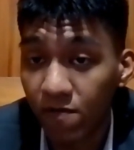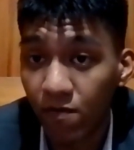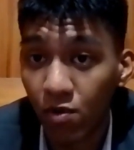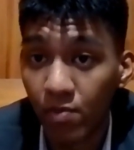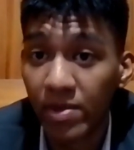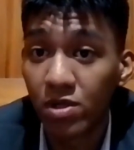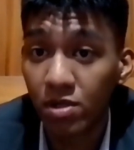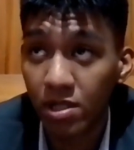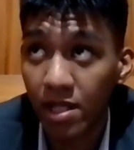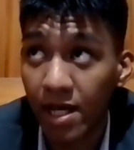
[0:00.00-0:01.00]
for
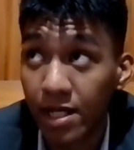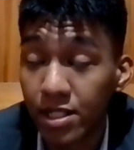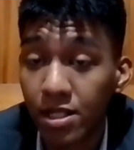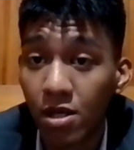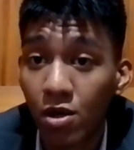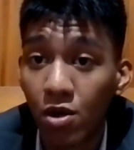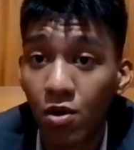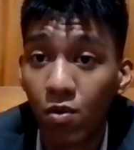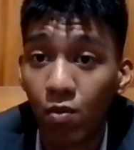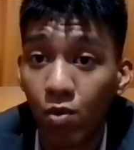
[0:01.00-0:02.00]
middle class
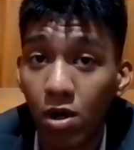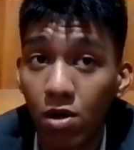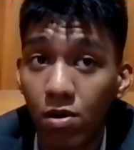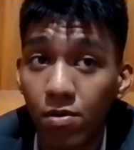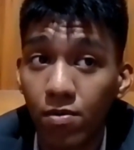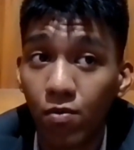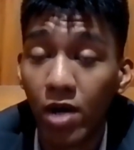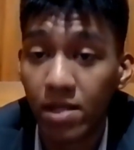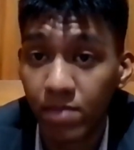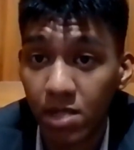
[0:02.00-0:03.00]
white